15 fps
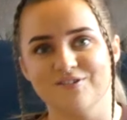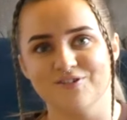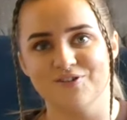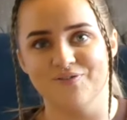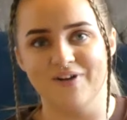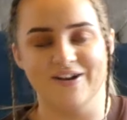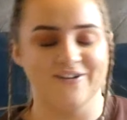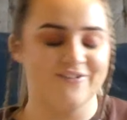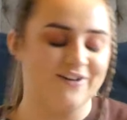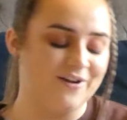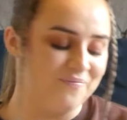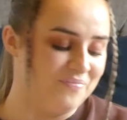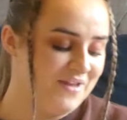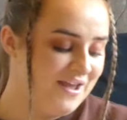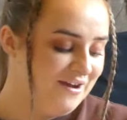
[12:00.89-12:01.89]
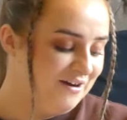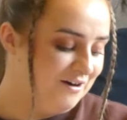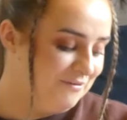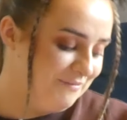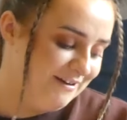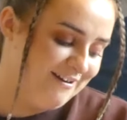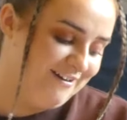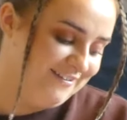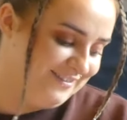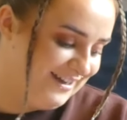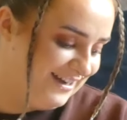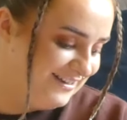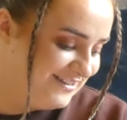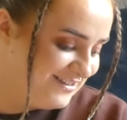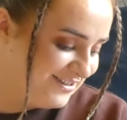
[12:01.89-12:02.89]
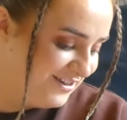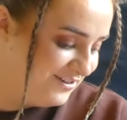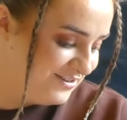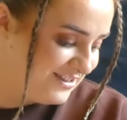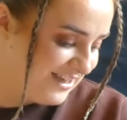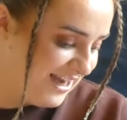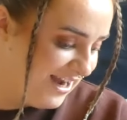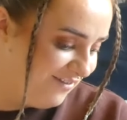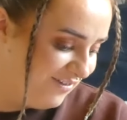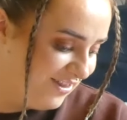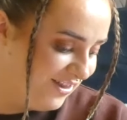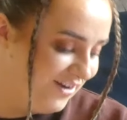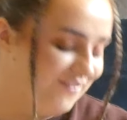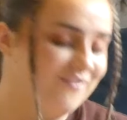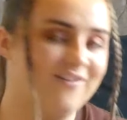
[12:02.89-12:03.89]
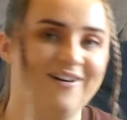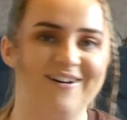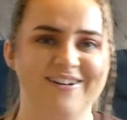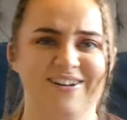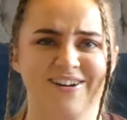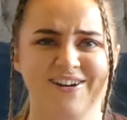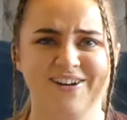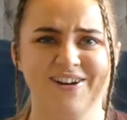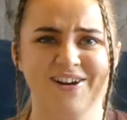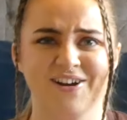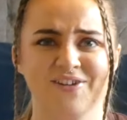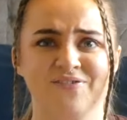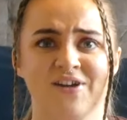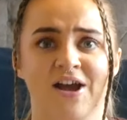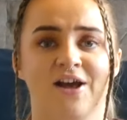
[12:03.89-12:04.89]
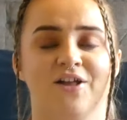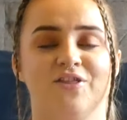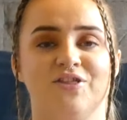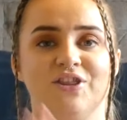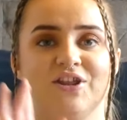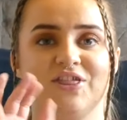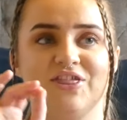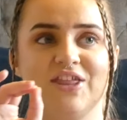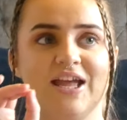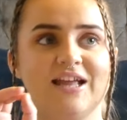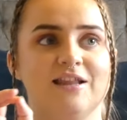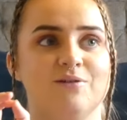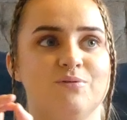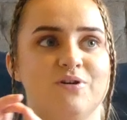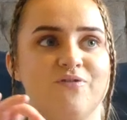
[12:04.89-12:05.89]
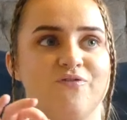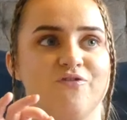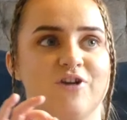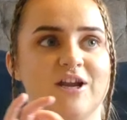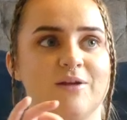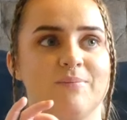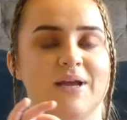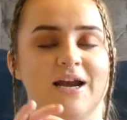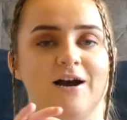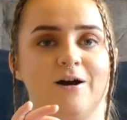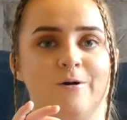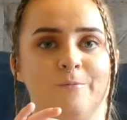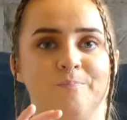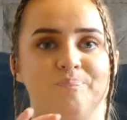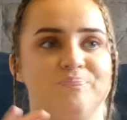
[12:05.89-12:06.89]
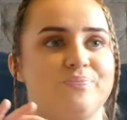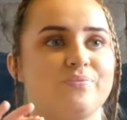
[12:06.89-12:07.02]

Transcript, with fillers: and stuff i don't know oh my god that is so scary though what on earth the thing that would freak me out